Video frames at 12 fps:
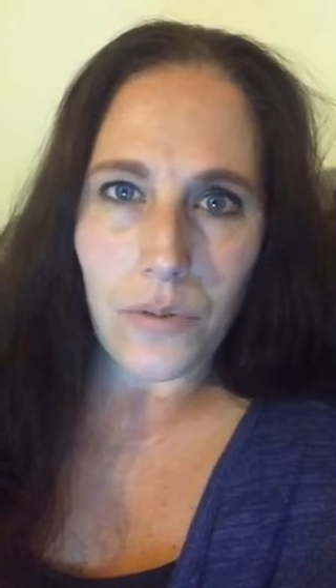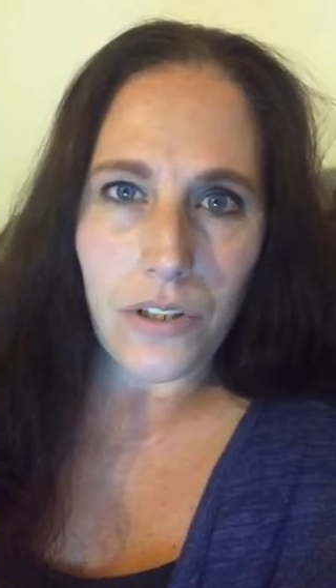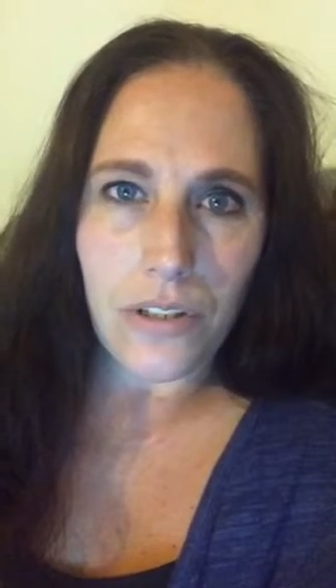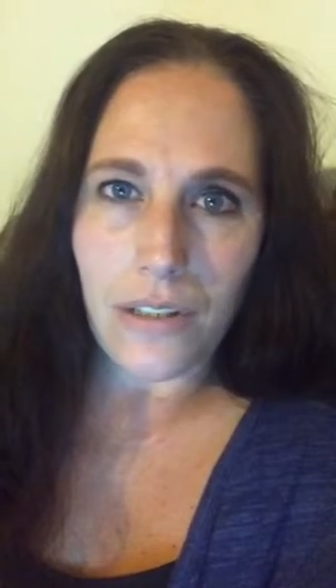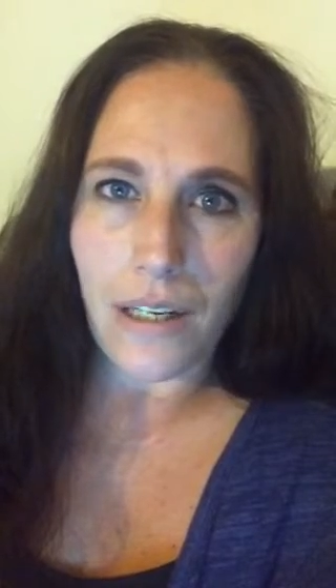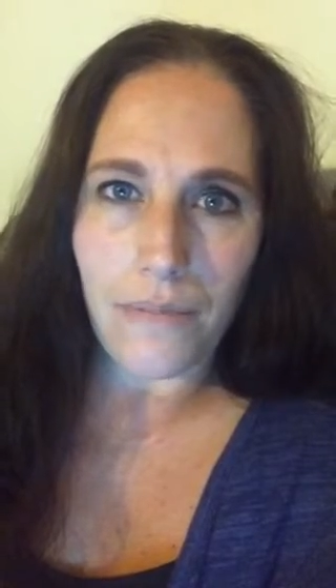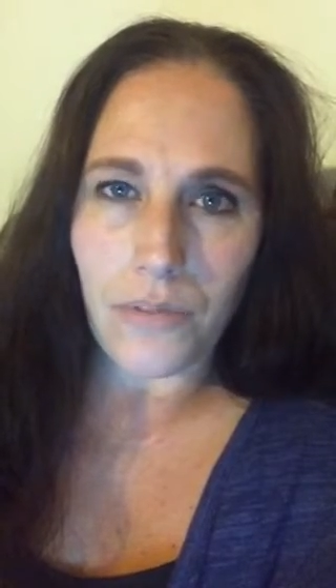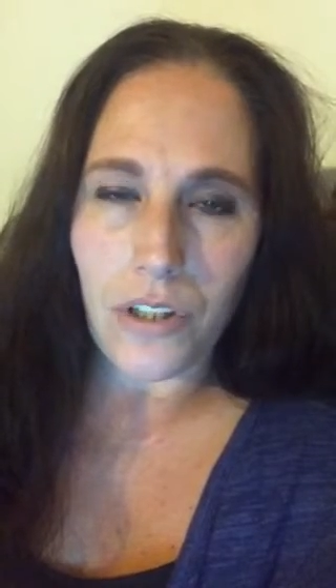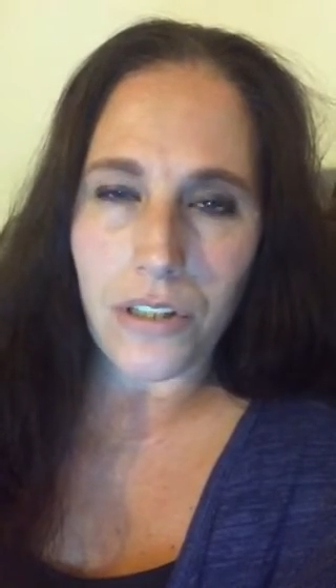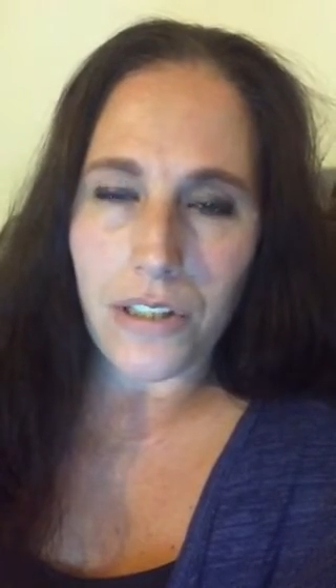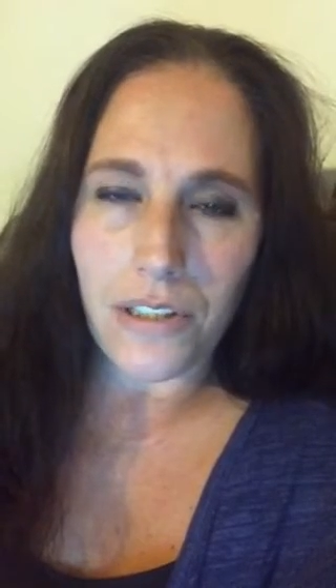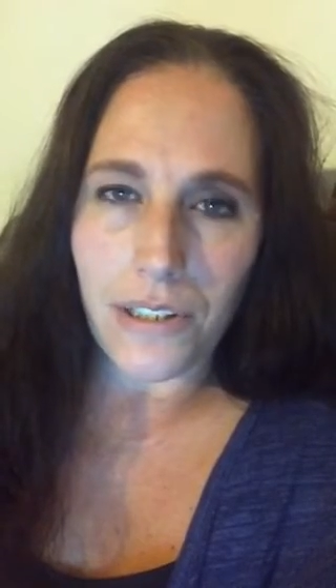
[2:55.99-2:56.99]
which I'm
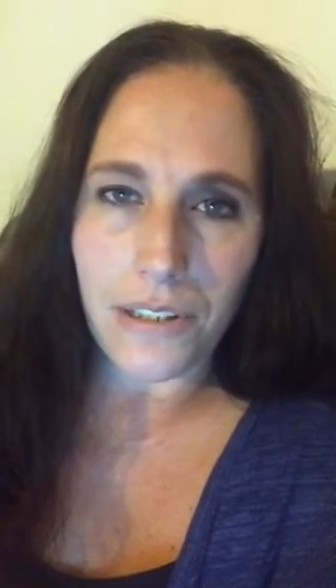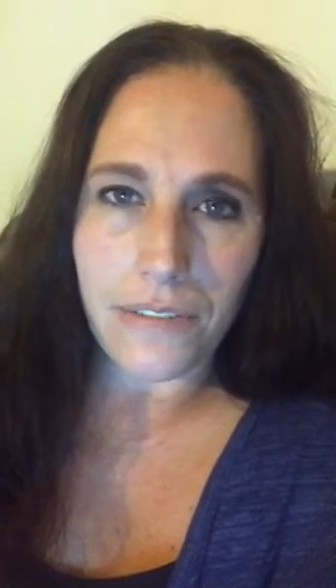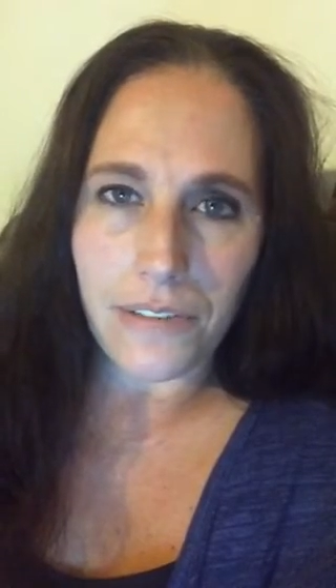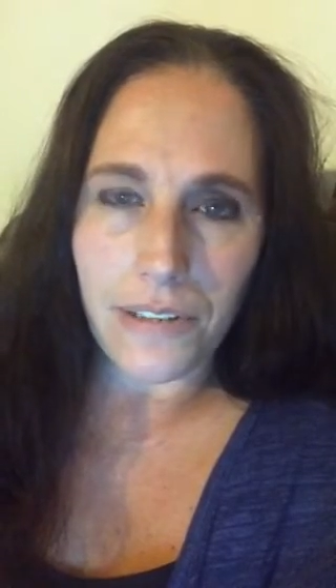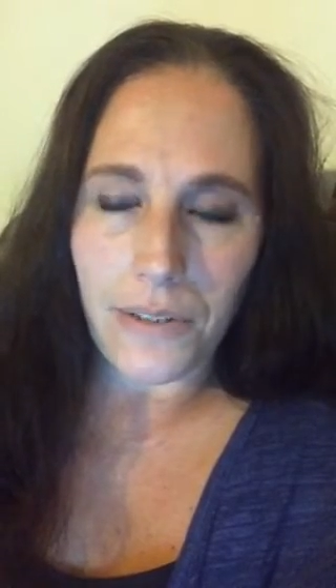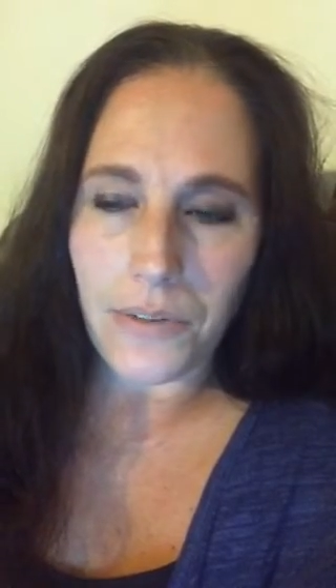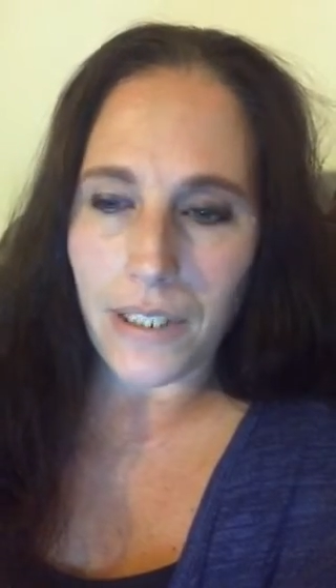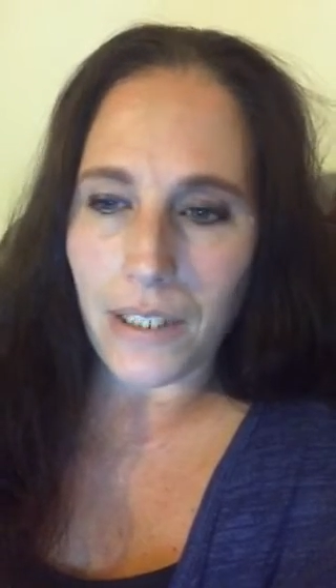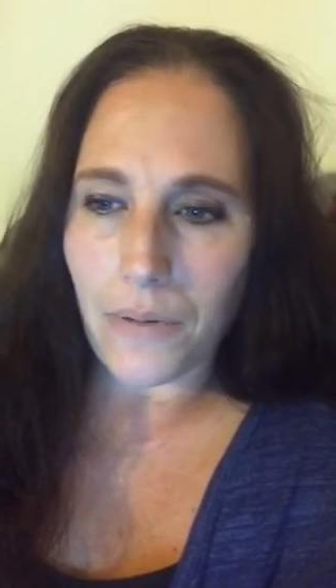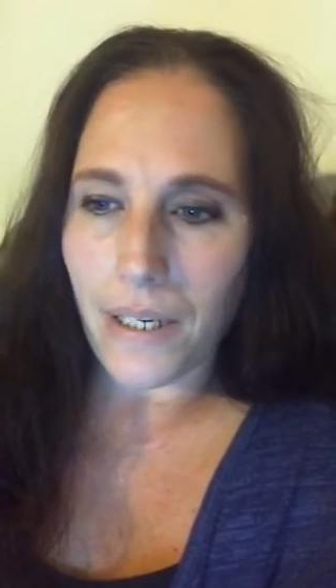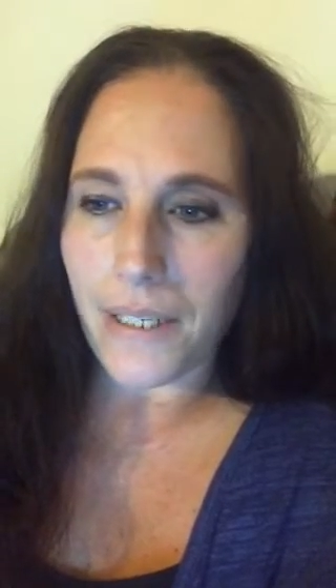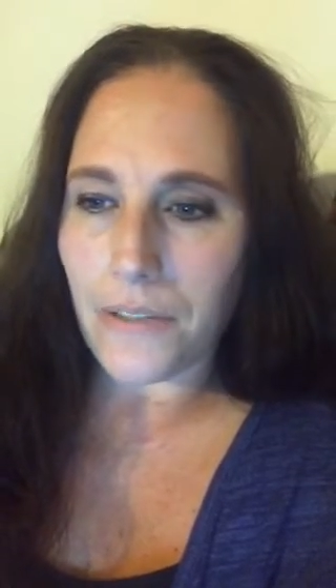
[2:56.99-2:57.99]
just a sucker for those
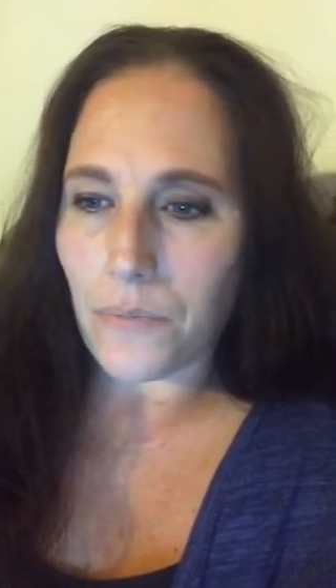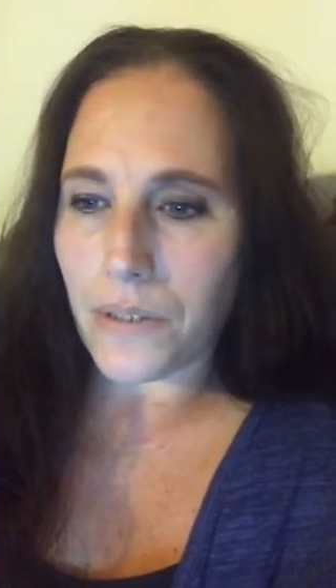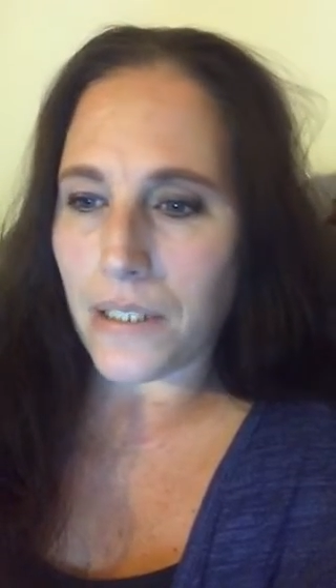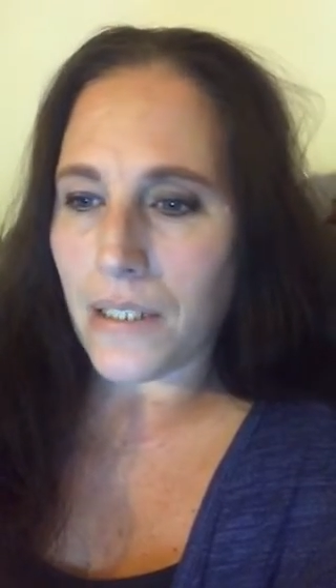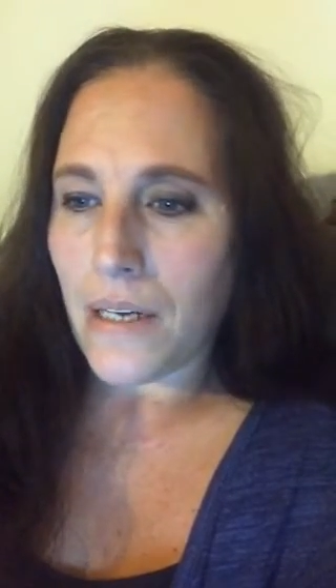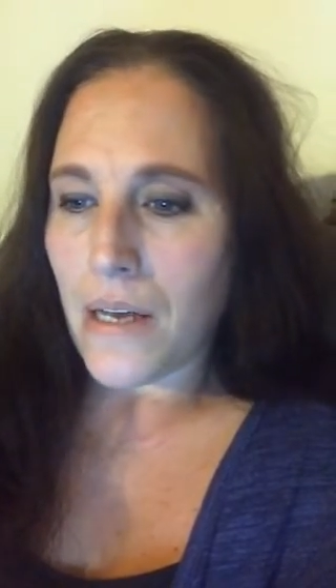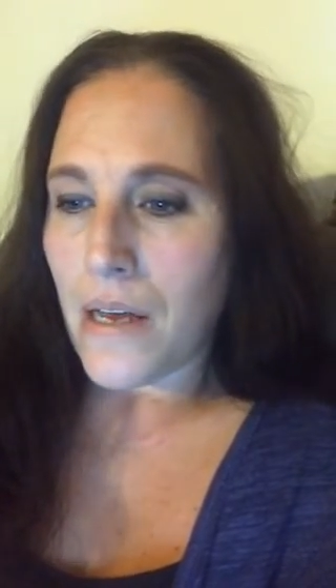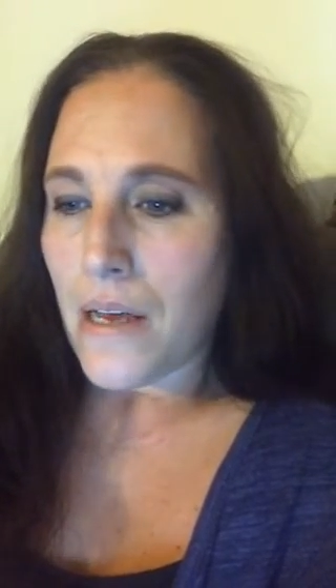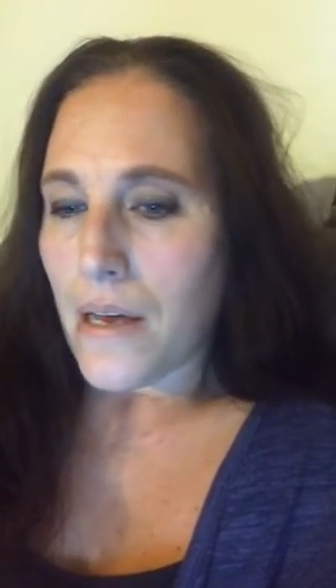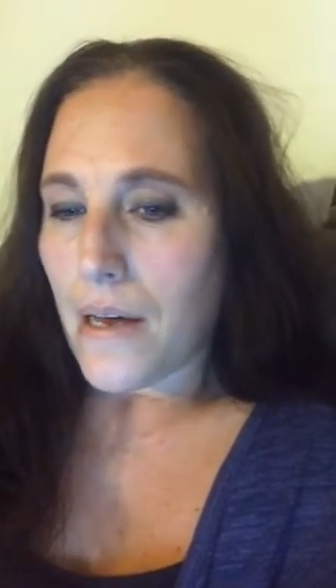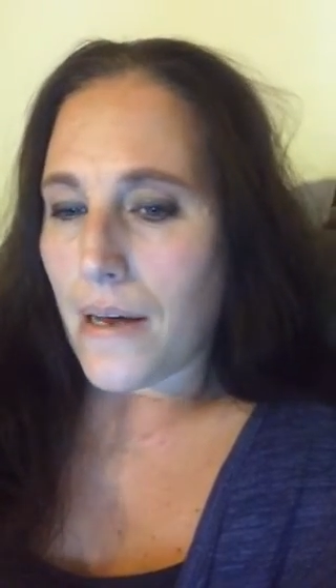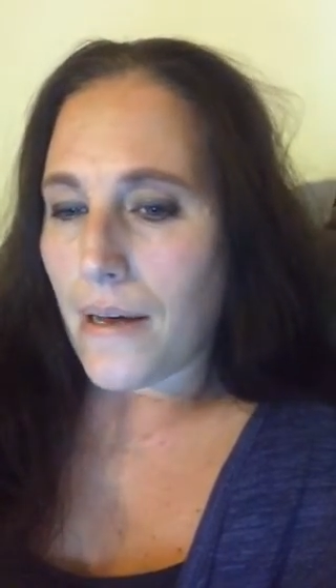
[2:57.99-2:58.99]
anyways. But
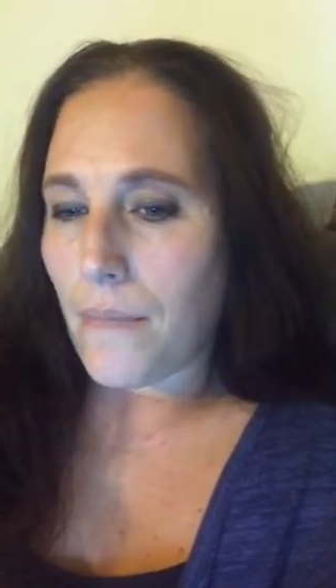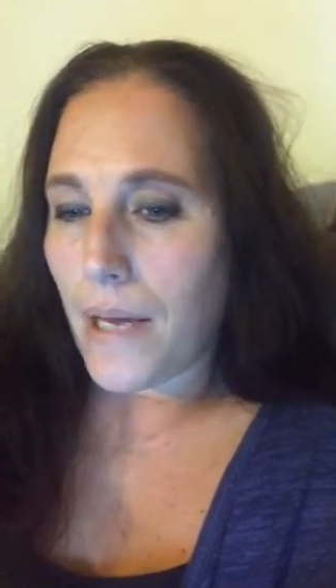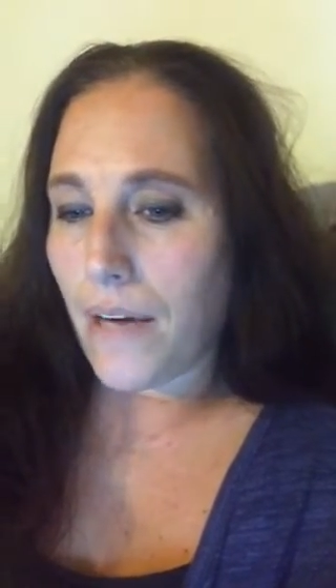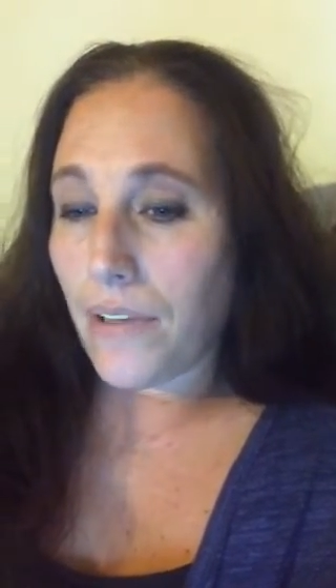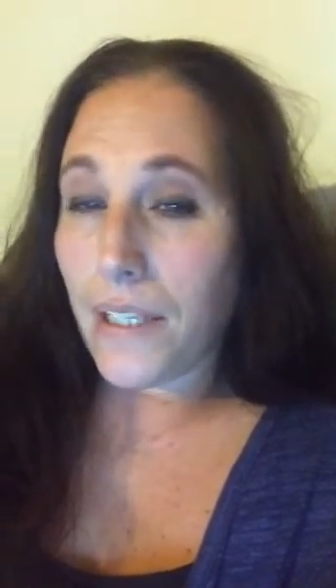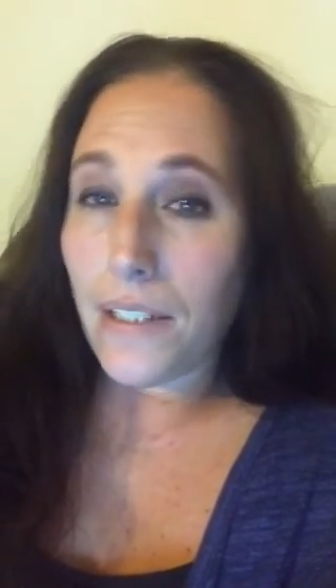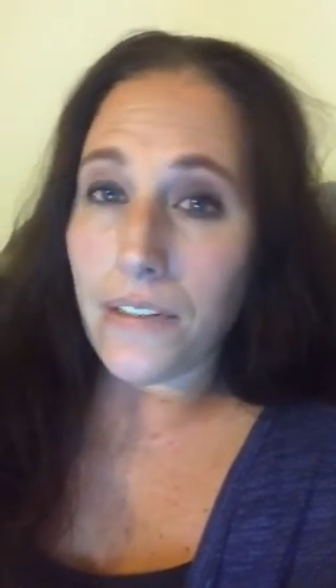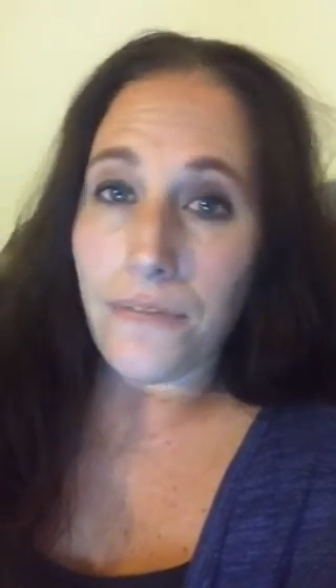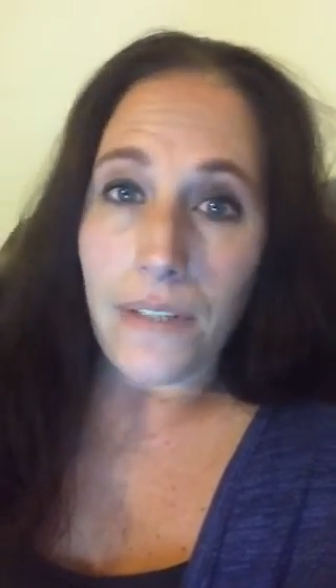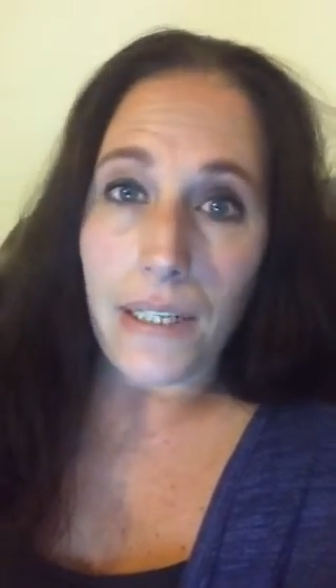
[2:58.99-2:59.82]
everything is